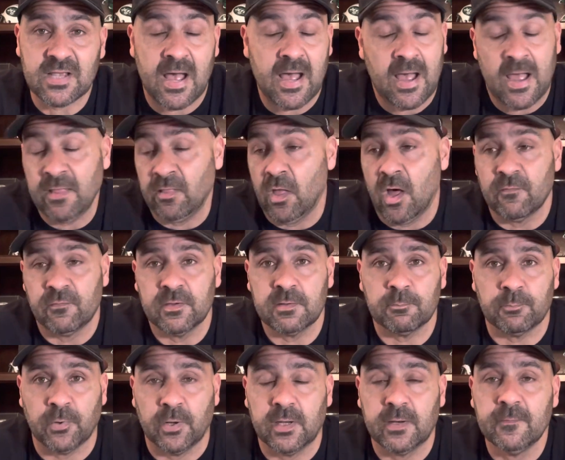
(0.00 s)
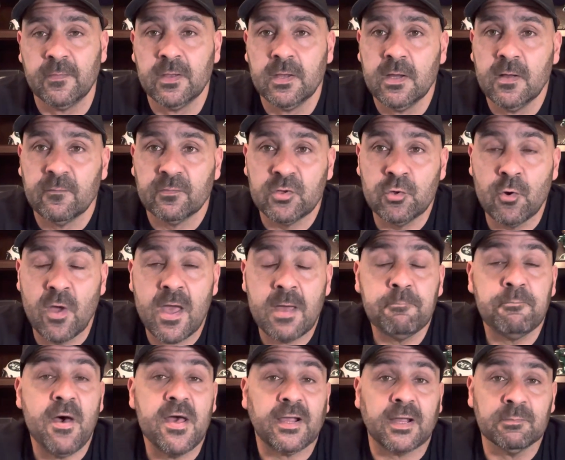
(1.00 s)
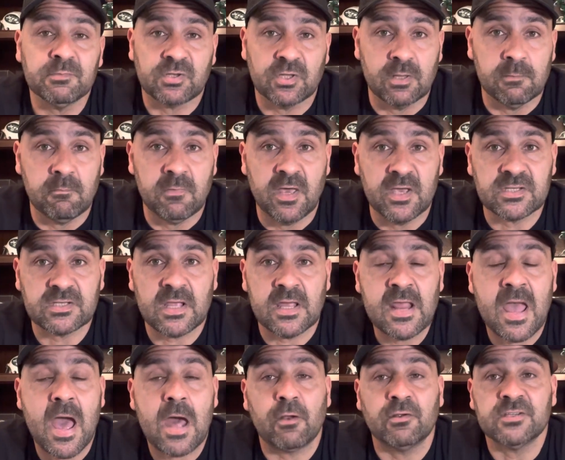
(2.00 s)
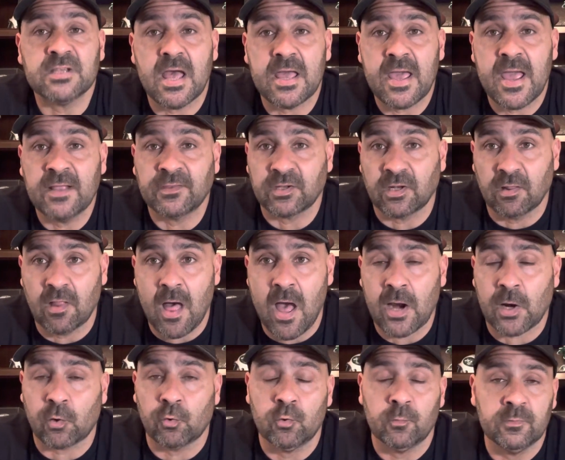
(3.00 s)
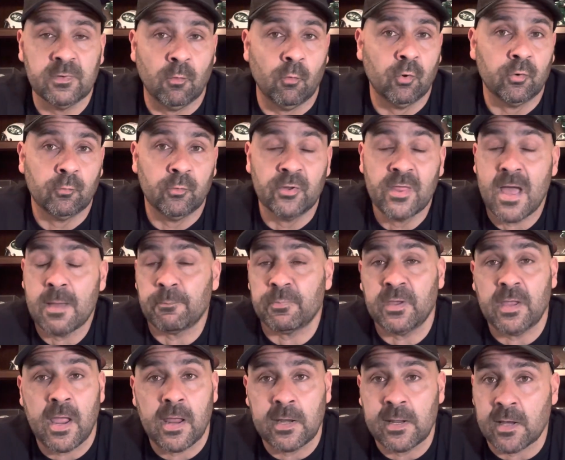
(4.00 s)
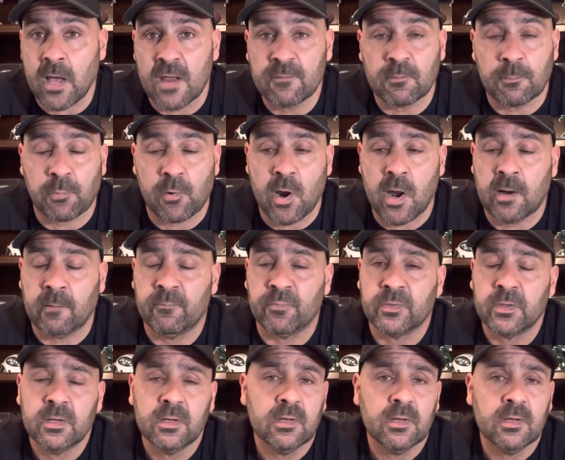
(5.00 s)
I love it. But you add Beckham to the mix, and how does that add to the locker room? Will that be any kind of a problem?